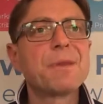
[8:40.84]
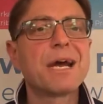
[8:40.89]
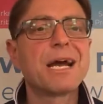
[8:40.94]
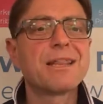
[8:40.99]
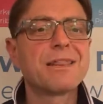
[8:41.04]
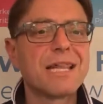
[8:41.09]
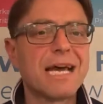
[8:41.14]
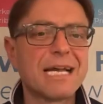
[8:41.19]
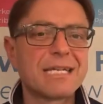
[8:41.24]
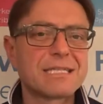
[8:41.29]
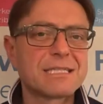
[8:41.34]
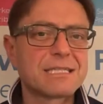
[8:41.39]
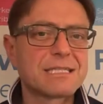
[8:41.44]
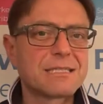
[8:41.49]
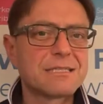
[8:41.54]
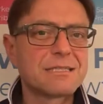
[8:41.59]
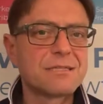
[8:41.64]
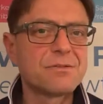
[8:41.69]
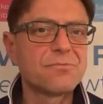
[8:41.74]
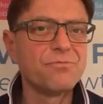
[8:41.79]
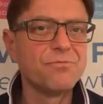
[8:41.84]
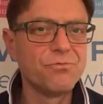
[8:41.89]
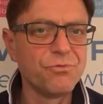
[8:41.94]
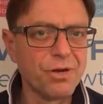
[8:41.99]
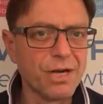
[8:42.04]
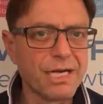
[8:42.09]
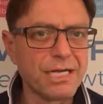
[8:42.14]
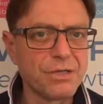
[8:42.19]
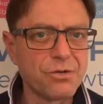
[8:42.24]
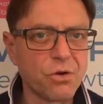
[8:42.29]
And that's
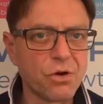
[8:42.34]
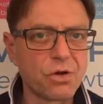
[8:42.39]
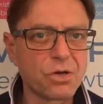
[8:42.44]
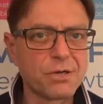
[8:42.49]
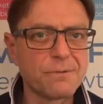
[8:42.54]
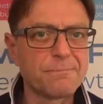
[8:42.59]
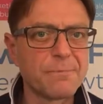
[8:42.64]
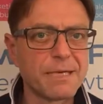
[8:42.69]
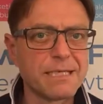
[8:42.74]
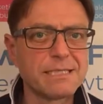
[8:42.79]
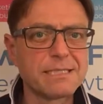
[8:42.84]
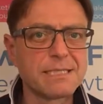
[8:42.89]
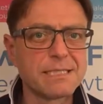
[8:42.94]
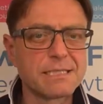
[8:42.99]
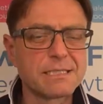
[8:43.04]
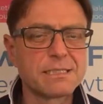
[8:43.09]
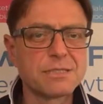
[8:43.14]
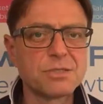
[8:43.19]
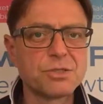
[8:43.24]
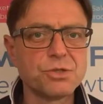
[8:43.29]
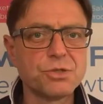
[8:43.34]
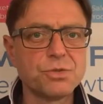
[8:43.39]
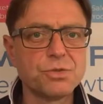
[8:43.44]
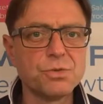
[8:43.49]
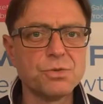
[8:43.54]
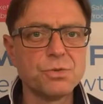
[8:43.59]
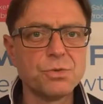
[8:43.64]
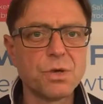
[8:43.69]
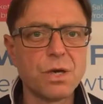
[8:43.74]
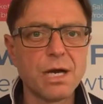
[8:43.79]
really not a good basis
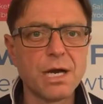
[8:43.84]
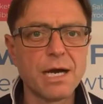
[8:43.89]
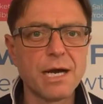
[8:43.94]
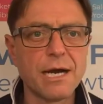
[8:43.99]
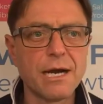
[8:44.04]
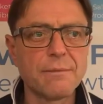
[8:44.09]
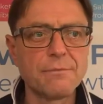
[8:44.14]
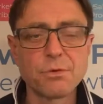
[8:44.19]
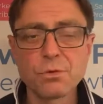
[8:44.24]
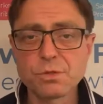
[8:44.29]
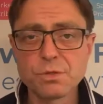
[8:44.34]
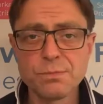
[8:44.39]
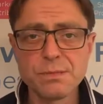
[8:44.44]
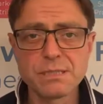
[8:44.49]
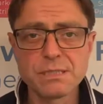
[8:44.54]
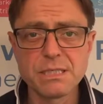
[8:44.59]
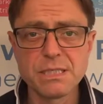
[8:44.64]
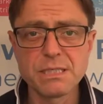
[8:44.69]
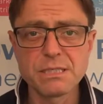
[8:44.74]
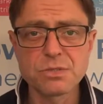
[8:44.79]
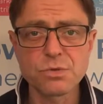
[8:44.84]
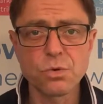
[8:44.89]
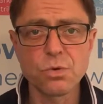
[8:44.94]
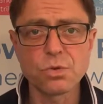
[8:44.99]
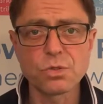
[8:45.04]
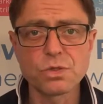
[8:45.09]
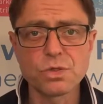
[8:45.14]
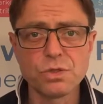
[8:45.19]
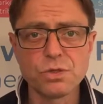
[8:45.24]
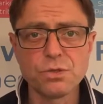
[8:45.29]
to launch a business
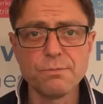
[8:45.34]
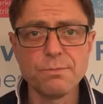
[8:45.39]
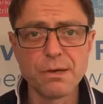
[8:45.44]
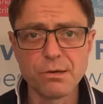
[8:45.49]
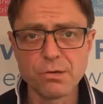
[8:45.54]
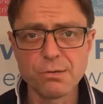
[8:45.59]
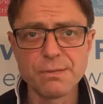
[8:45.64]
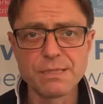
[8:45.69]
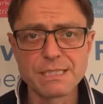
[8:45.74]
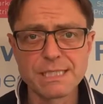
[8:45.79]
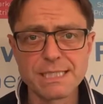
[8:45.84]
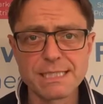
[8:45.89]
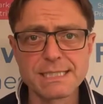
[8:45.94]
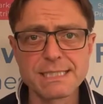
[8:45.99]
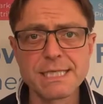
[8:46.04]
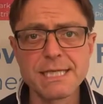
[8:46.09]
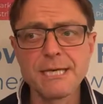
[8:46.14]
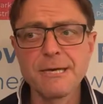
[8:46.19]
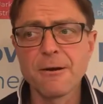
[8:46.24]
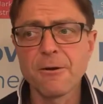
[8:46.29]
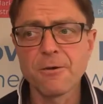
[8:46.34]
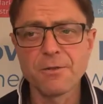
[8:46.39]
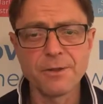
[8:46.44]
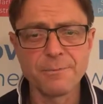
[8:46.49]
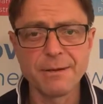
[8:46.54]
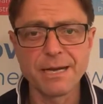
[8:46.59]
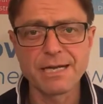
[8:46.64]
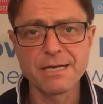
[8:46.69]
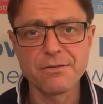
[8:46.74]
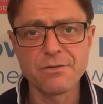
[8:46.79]
or to build a business on the
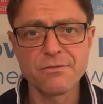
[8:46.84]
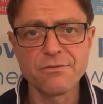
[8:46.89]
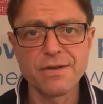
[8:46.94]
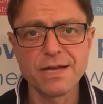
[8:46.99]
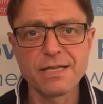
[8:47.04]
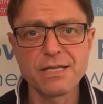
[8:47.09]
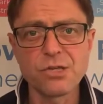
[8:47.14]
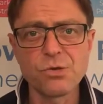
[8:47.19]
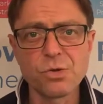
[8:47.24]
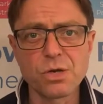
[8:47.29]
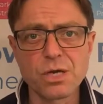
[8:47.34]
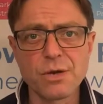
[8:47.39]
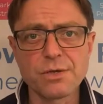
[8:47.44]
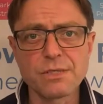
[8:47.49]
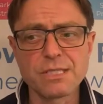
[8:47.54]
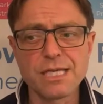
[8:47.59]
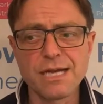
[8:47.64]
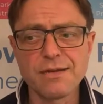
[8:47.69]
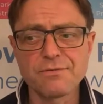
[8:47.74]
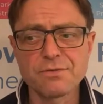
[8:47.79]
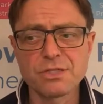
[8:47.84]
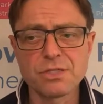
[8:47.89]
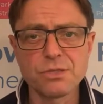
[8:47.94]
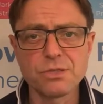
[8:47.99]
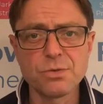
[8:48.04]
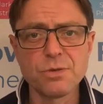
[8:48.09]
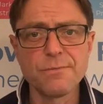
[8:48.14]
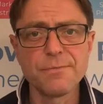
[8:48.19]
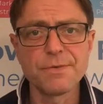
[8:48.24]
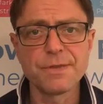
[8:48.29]
back of the fact that you are going to have
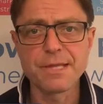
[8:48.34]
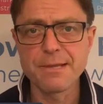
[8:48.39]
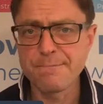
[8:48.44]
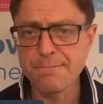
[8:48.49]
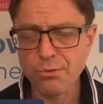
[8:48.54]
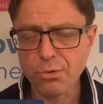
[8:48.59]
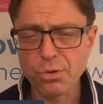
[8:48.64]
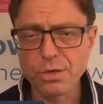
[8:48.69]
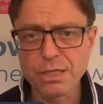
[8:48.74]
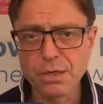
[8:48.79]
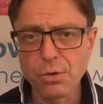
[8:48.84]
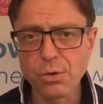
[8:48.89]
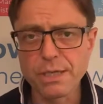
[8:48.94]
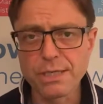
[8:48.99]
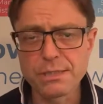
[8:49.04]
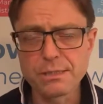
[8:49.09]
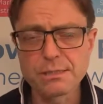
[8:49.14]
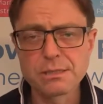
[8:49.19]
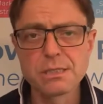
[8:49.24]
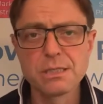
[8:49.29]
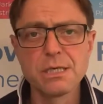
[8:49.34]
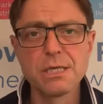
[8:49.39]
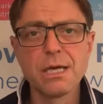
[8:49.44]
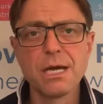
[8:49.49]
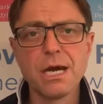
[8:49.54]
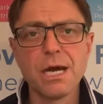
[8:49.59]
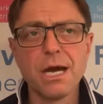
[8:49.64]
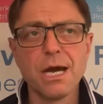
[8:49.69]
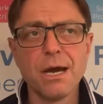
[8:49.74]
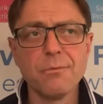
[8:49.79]
to deploy lawyers
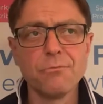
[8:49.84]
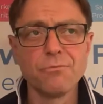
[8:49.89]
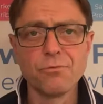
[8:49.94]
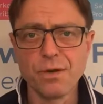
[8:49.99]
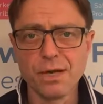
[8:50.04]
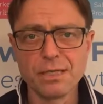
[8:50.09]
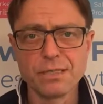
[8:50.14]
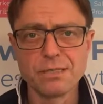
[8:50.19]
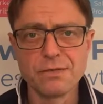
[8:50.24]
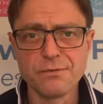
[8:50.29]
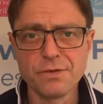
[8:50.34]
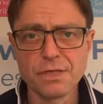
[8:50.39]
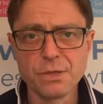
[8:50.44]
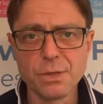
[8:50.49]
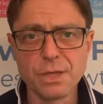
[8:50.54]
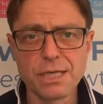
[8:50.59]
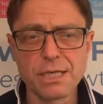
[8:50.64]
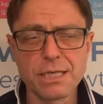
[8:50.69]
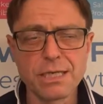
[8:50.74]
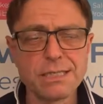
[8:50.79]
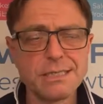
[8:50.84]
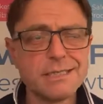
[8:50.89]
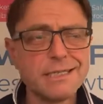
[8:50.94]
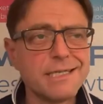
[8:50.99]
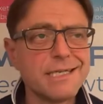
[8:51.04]
relatively quickly.